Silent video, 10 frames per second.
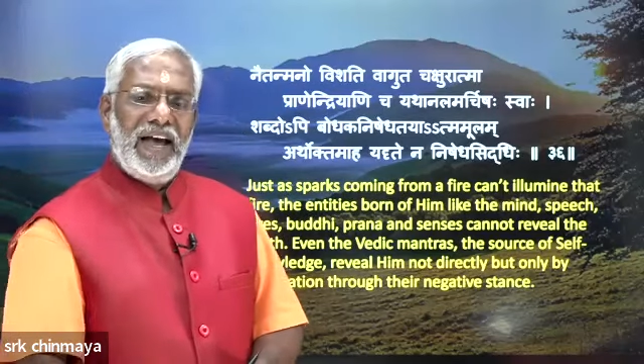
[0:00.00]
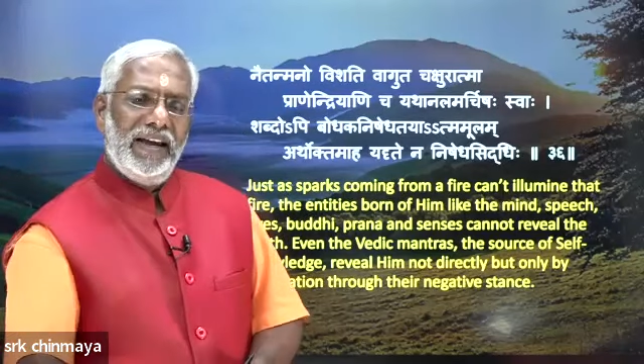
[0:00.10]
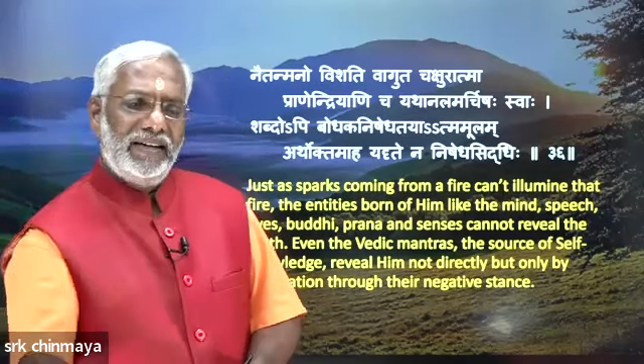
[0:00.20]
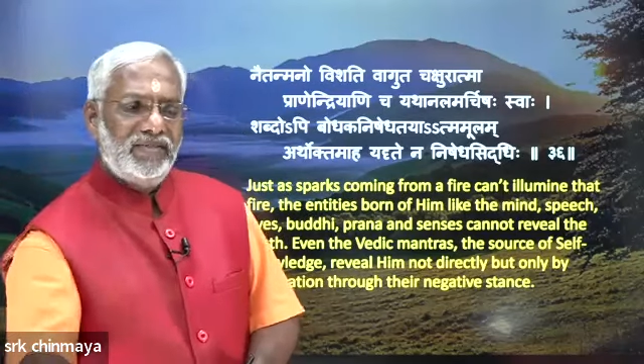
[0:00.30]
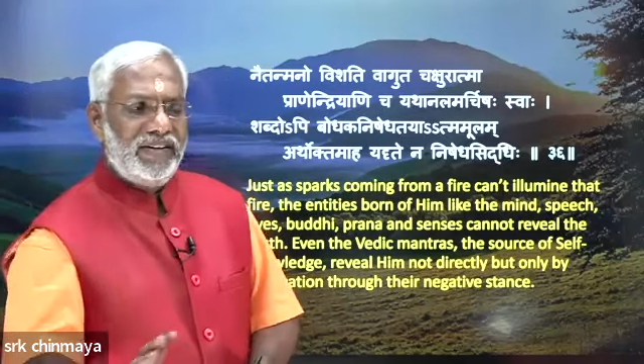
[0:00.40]

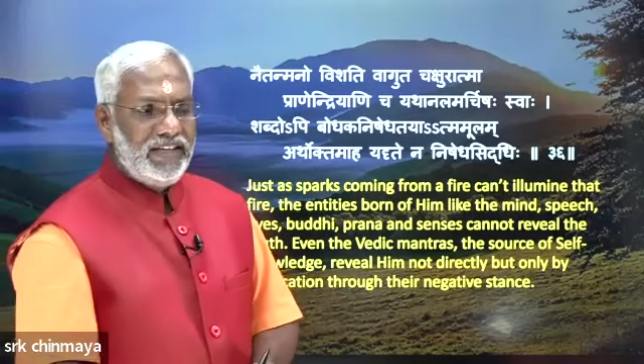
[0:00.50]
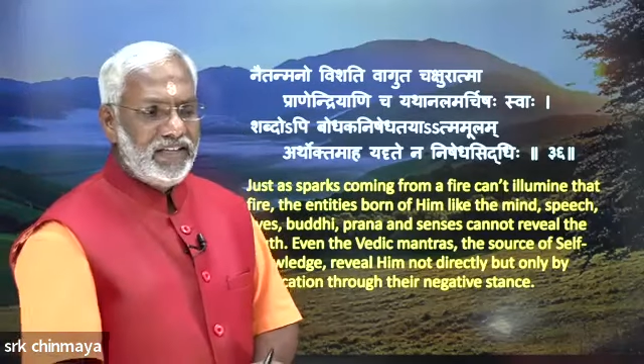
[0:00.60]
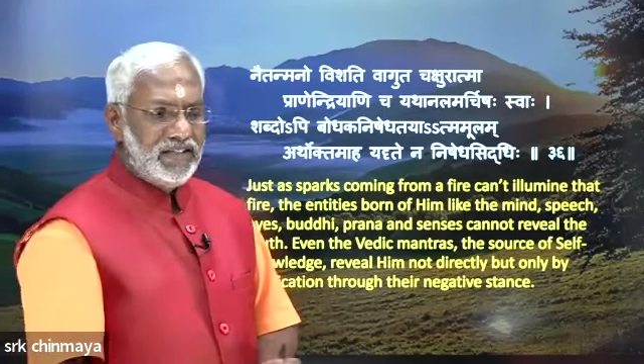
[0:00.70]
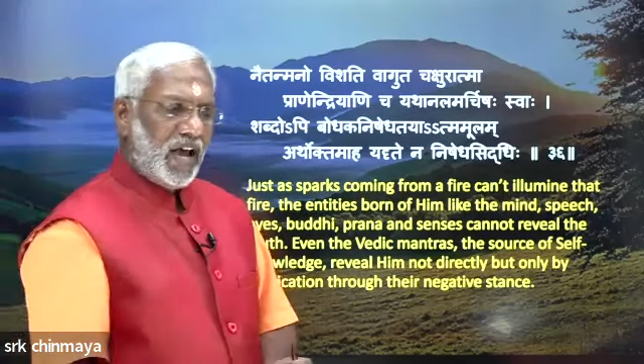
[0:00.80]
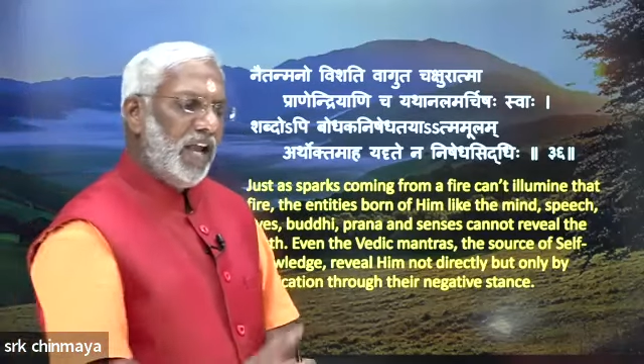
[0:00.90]
Ah, it's very
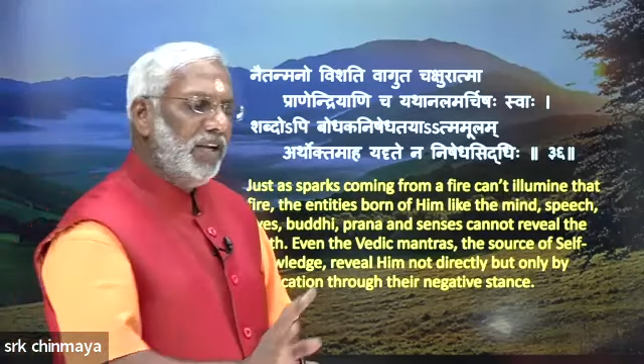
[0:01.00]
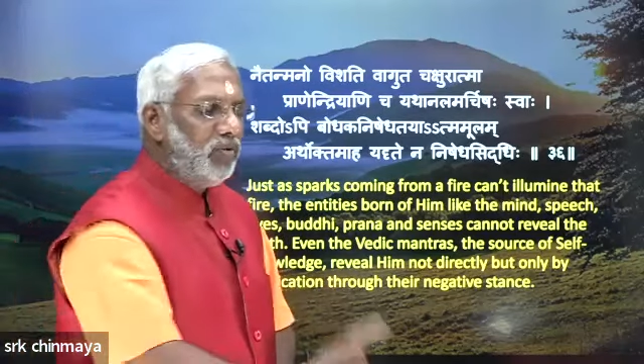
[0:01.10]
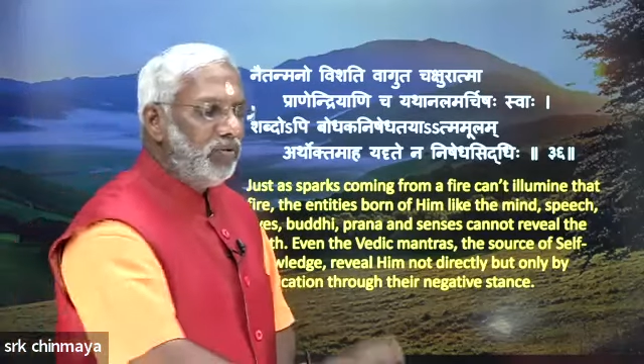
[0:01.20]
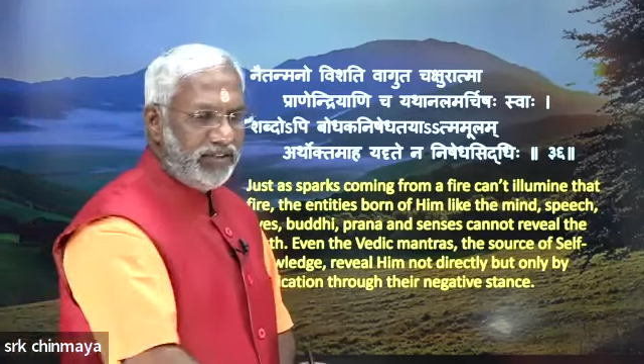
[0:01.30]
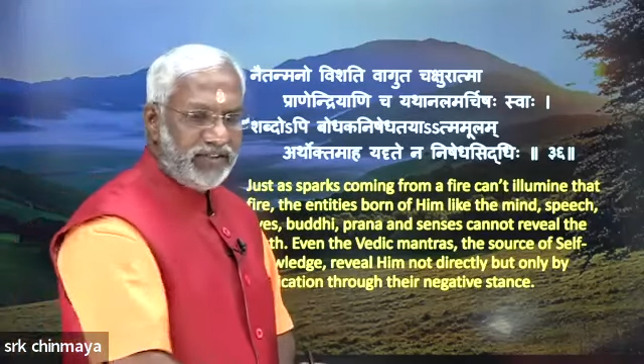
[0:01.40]
easy. I
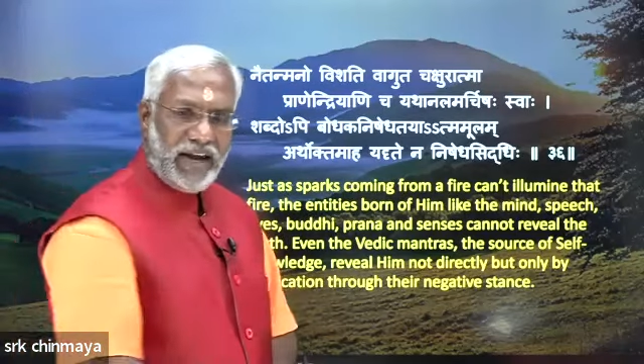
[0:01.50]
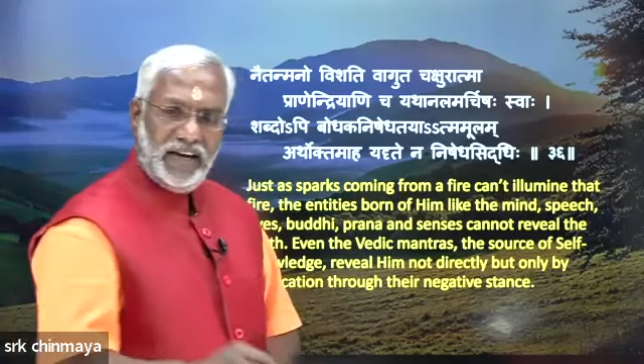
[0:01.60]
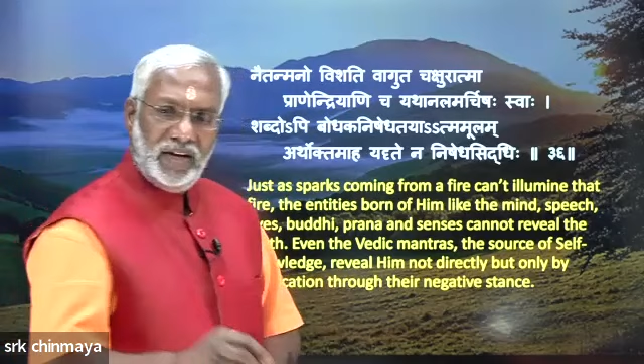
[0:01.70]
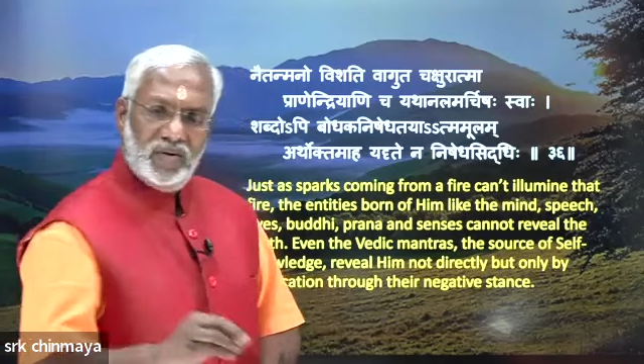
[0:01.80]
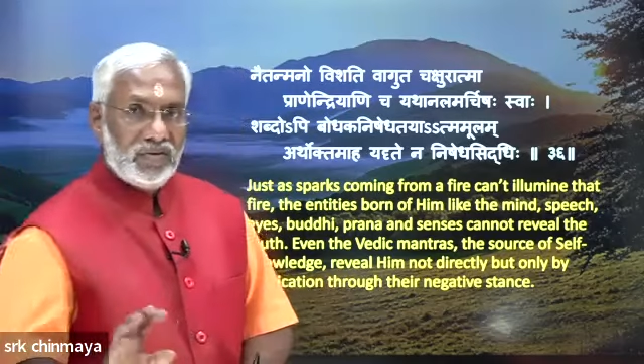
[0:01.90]
know this.
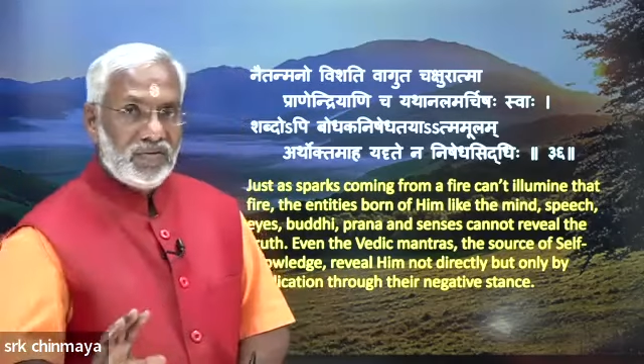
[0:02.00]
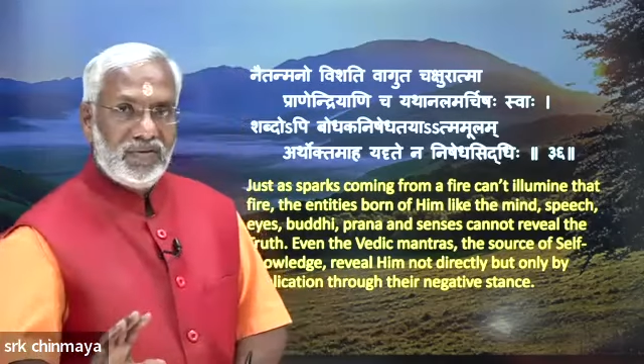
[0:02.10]
I know.